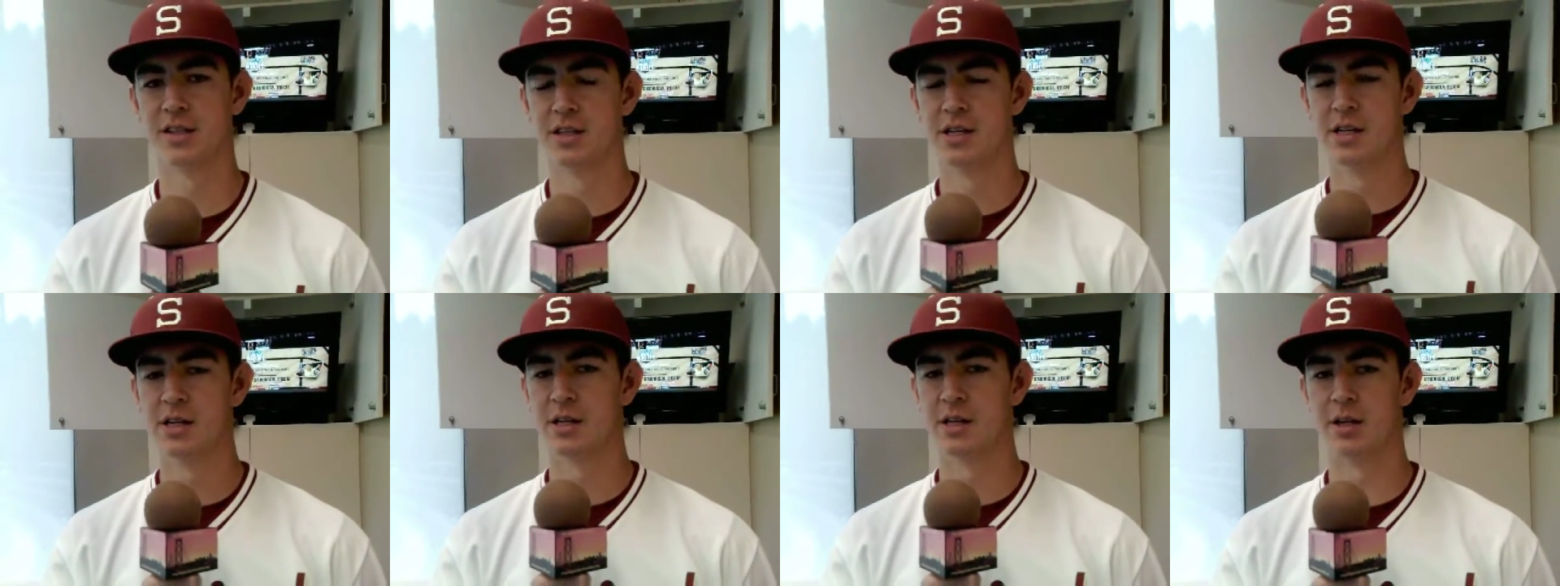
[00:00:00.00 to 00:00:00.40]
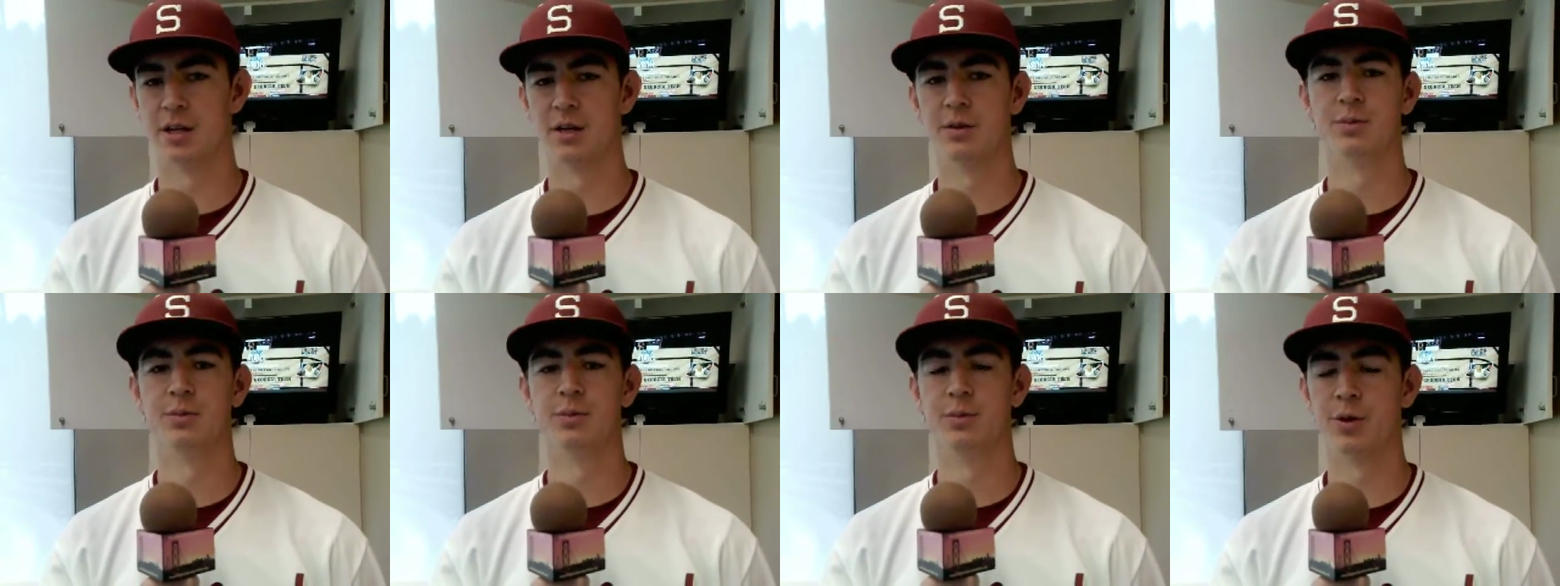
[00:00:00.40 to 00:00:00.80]

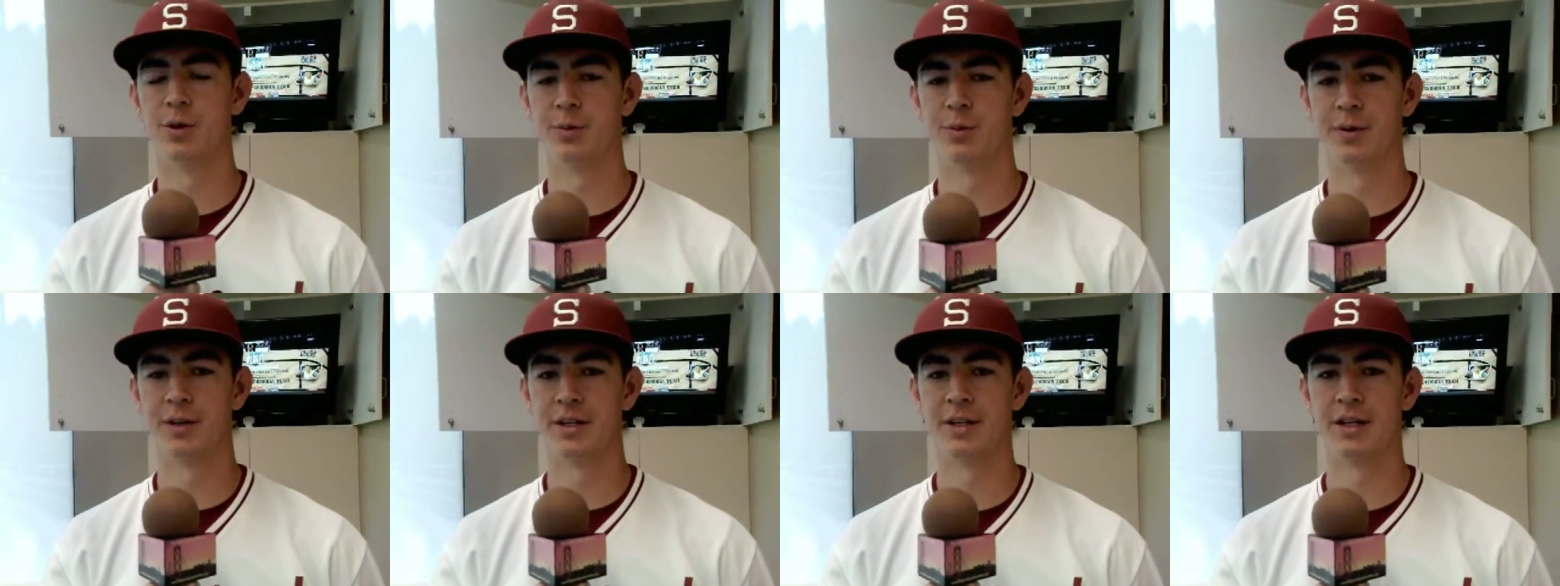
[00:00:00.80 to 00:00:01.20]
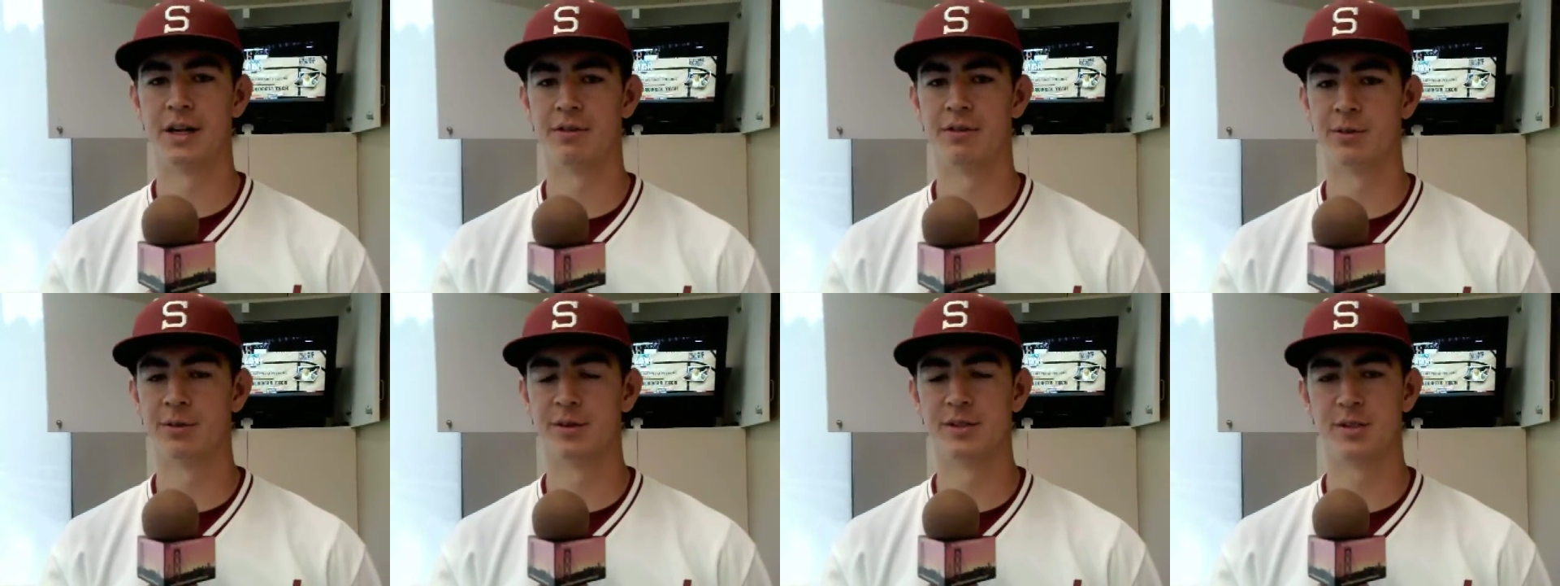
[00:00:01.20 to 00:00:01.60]
Our bullpen and
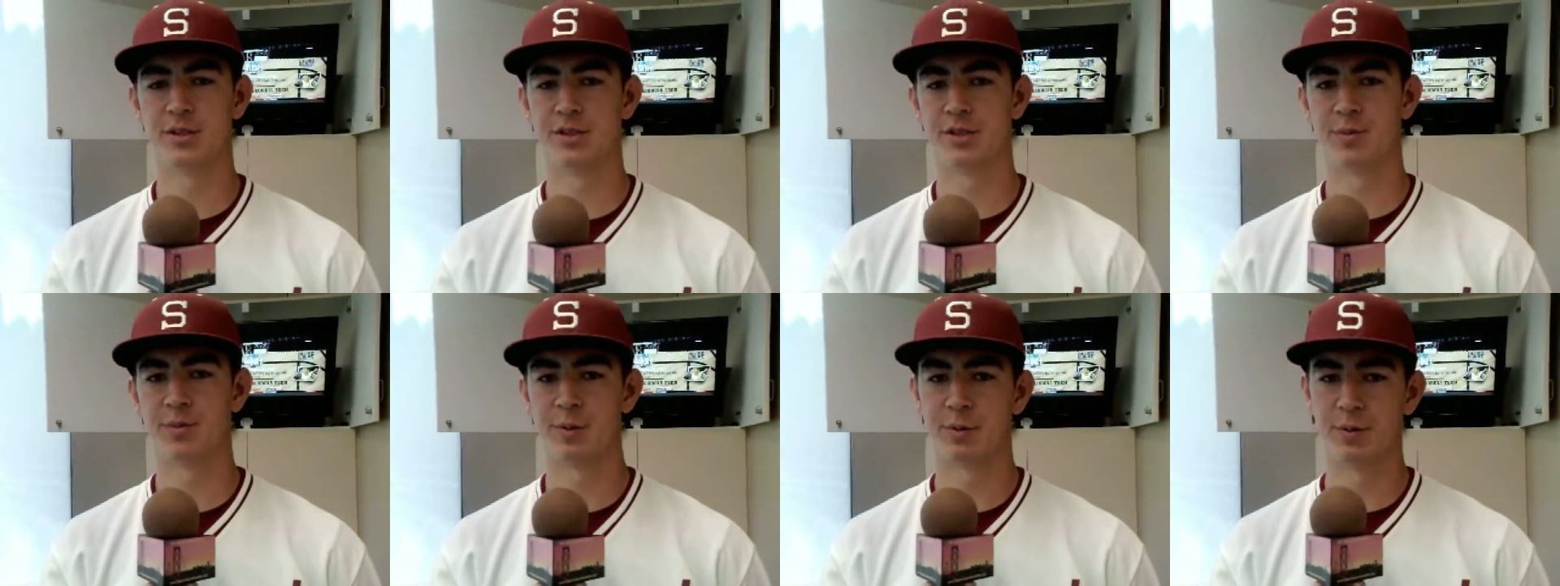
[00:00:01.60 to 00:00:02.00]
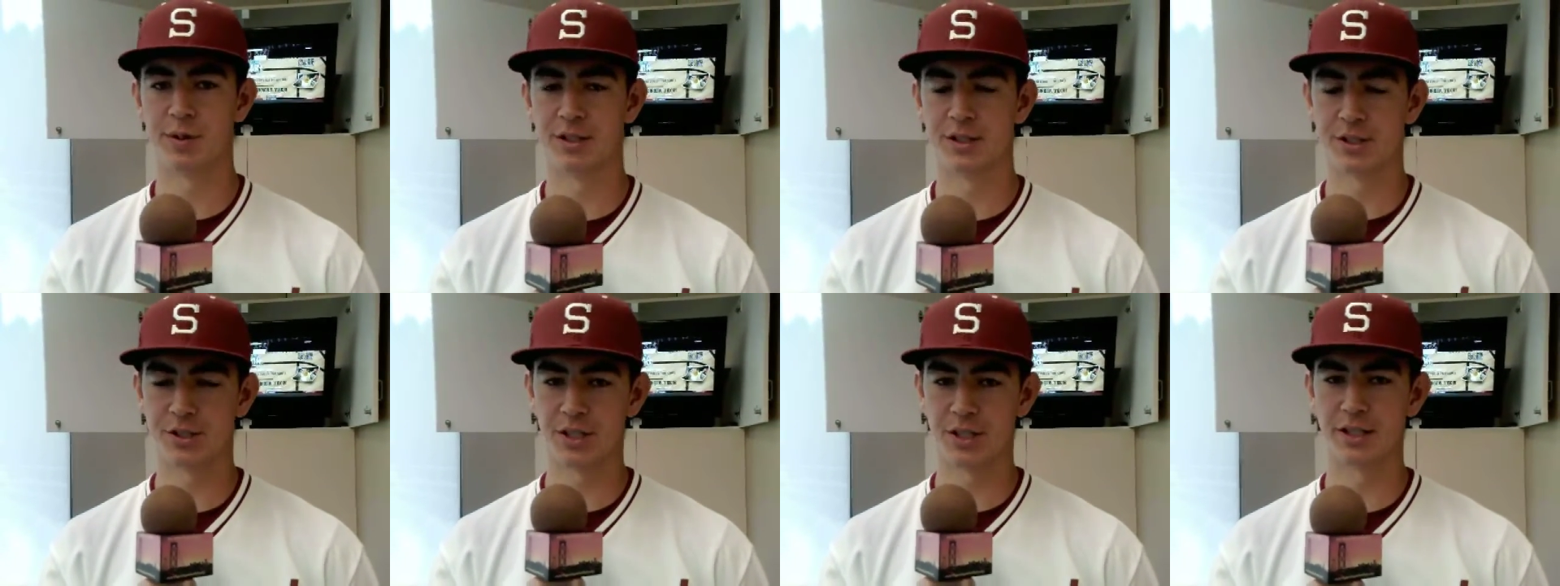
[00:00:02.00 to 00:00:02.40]
everyone's just been
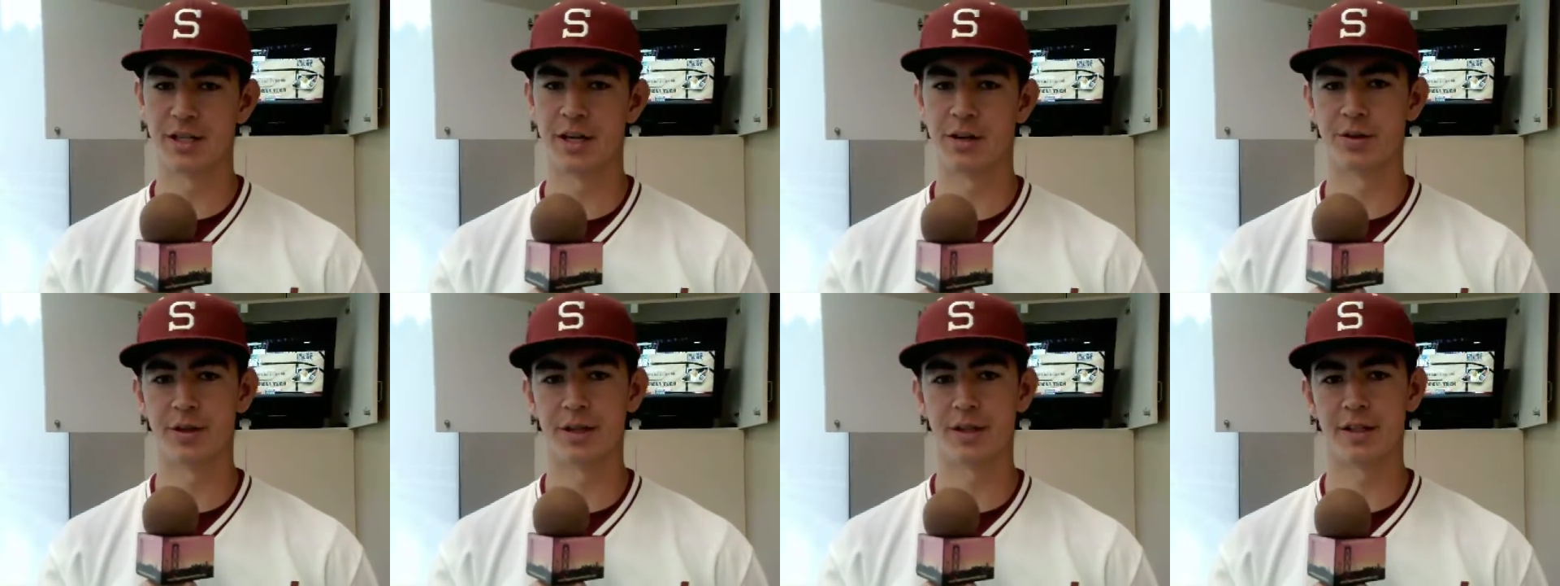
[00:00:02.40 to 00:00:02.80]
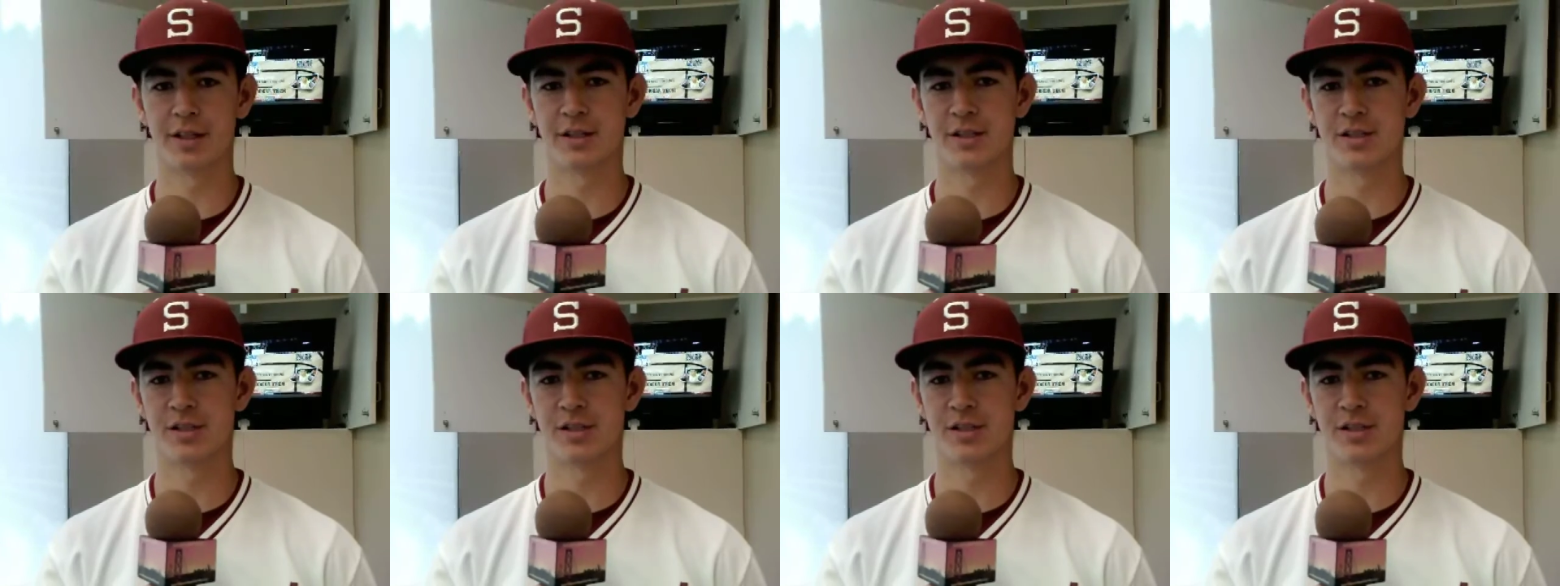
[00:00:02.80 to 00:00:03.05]
really shut down lately,